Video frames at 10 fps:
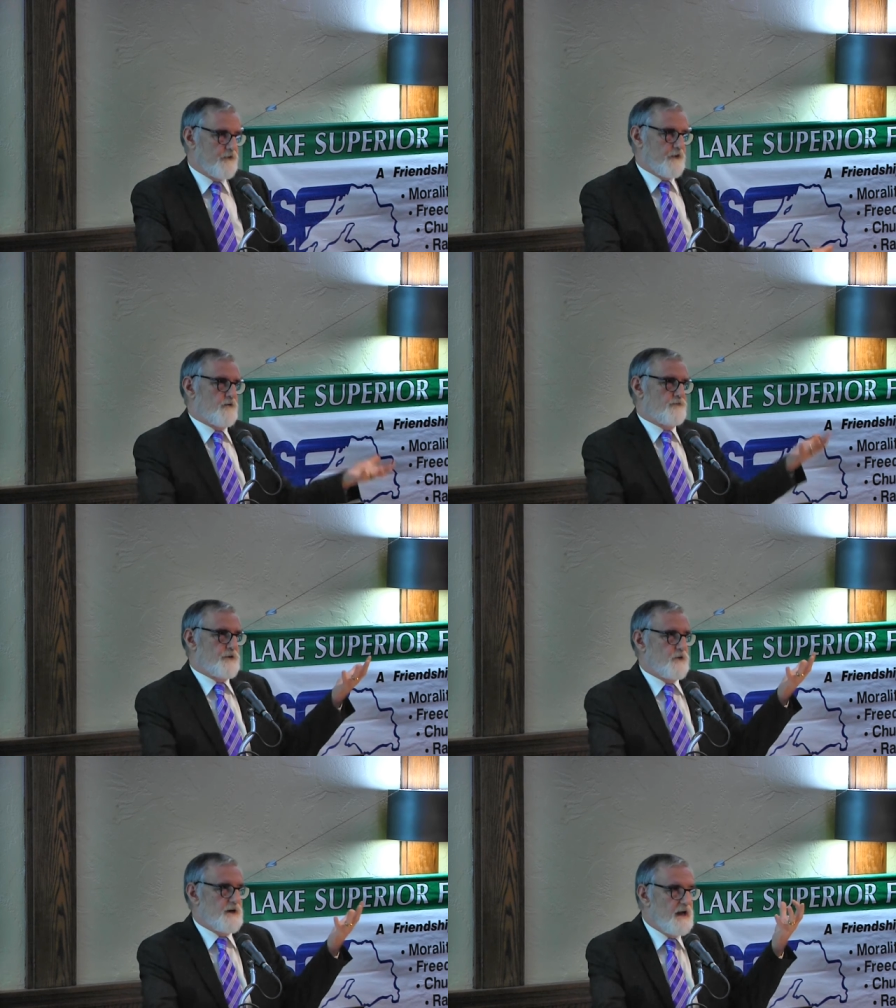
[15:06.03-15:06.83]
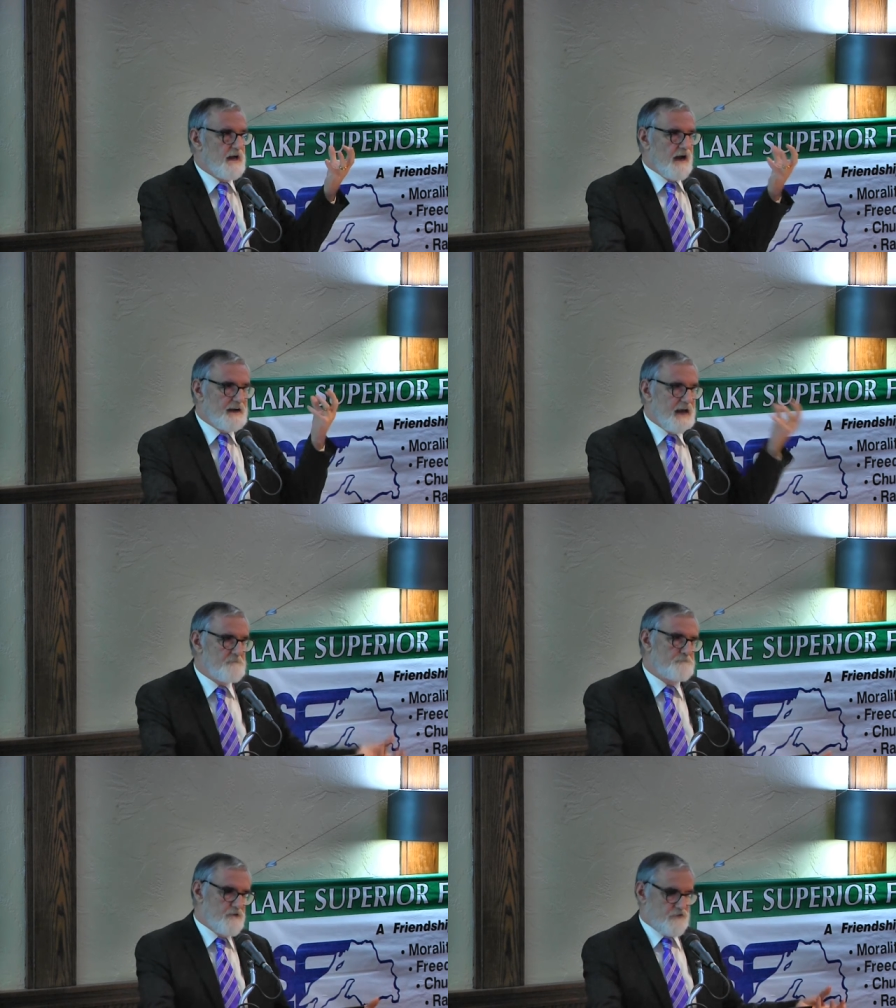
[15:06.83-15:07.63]
their view, and I
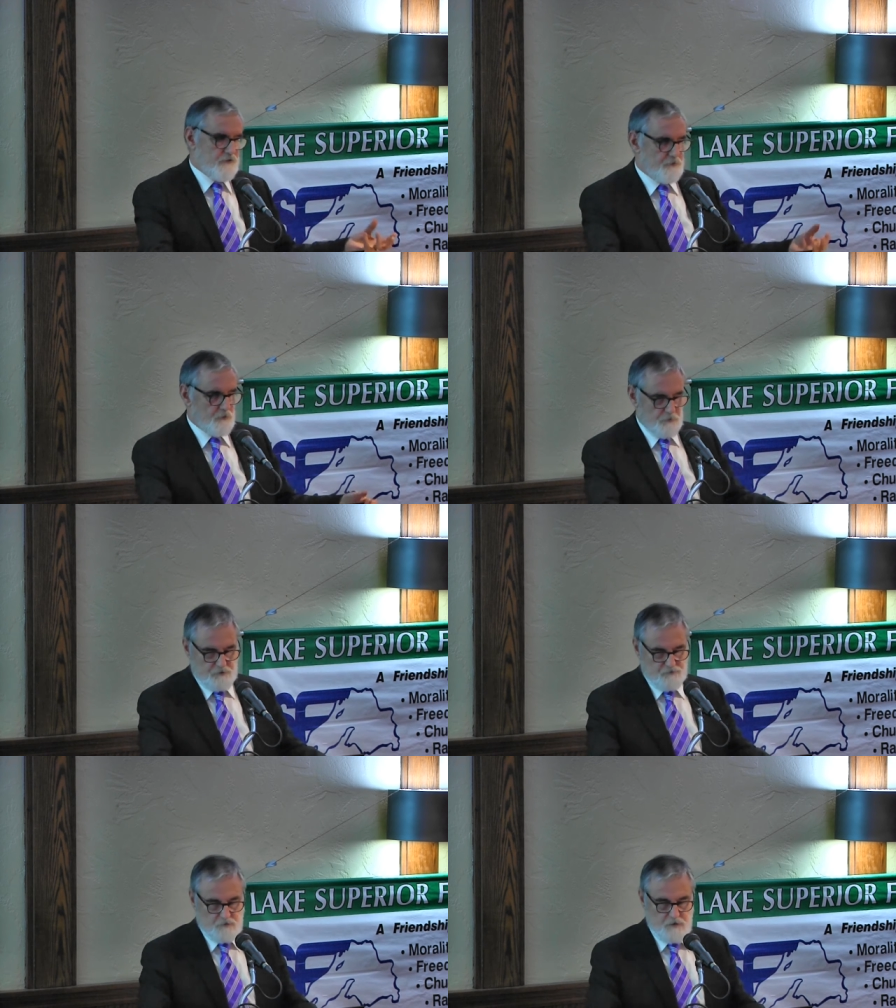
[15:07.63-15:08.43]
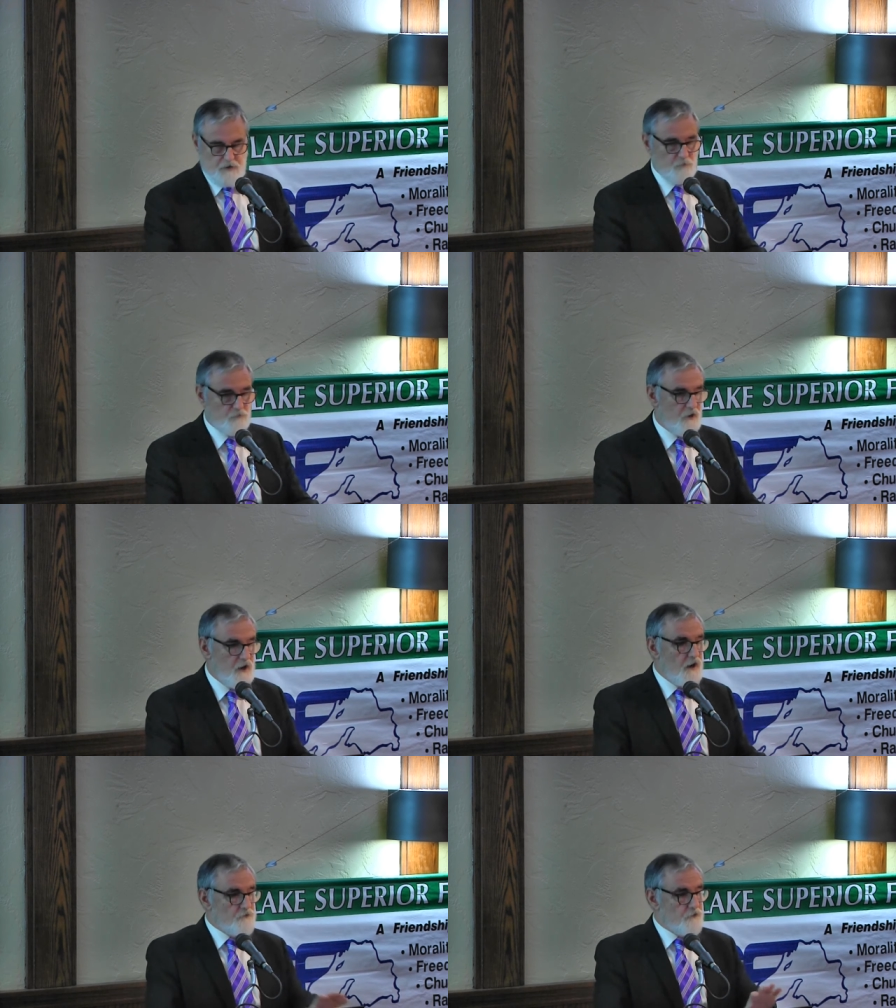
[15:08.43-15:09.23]
can't be civil with these clowns.
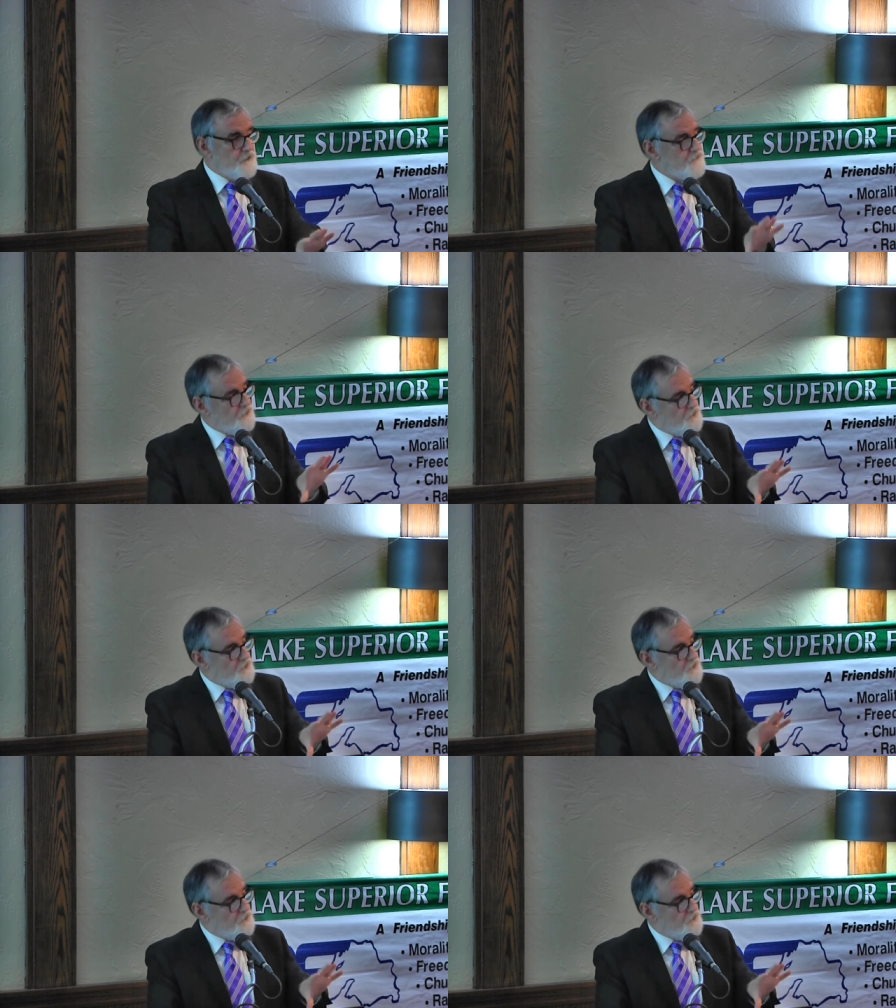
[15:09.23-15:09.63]
So there's a